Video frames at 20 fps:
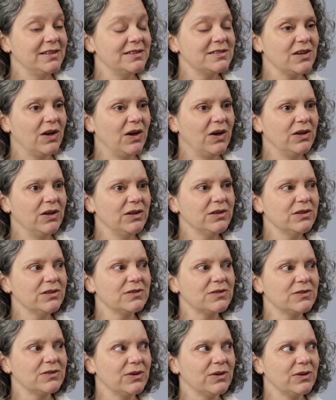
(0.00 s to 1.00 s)
is
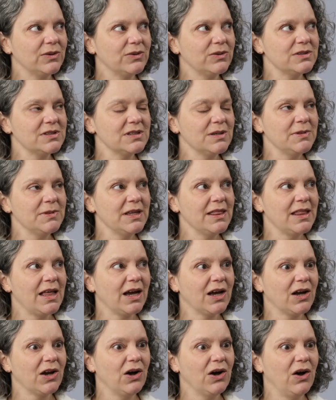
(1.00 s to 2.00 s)
also something
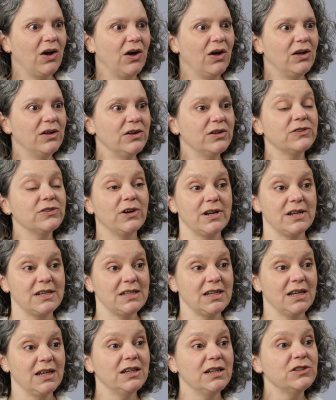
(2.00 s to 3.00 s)
that calls our
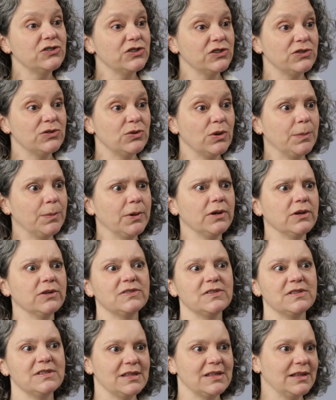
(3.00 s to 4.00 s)
attention to a
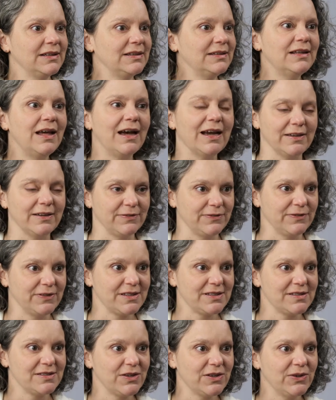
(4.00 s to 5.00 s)
person's life.
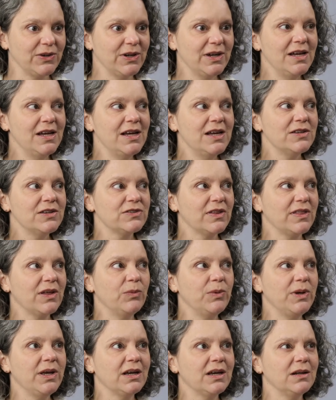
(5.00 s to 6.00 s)
Yes, so, yes. so
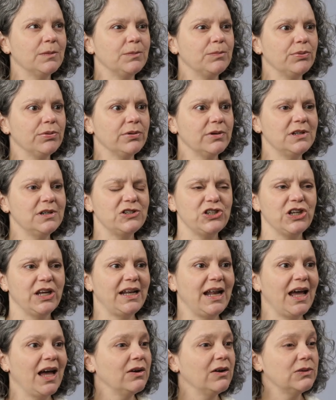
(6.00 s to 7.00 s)
that we can
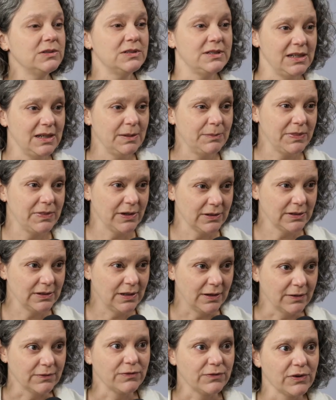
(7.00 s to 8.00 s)
appreciate how deep their
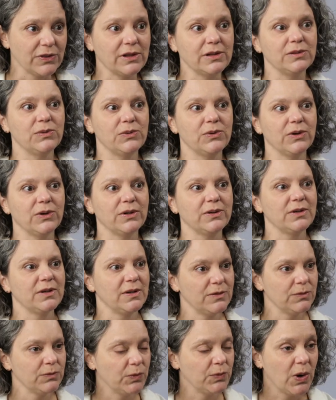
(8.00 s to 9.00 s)
love for the
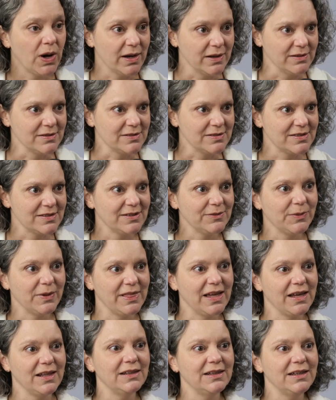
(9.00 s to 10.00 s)
Lord was
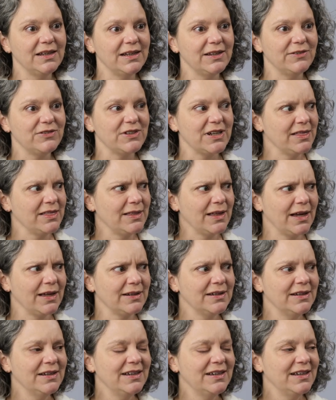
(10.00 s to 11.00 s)
when they lived, and
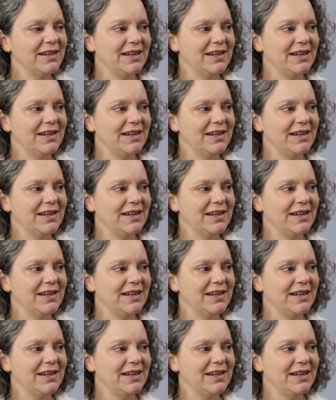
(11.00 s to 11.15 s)
that